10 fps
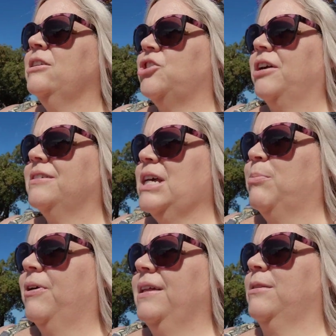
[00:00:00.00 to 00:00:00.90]
Jared and
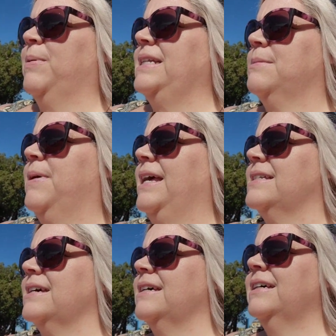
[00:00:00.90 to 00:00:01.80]
Deb are at the Painted
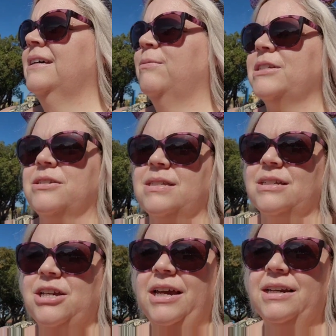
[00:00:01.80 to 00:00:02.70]
Panda, which is
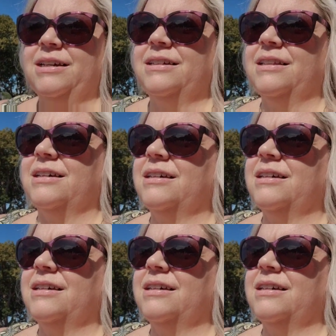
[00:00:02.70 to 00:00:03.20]
the China,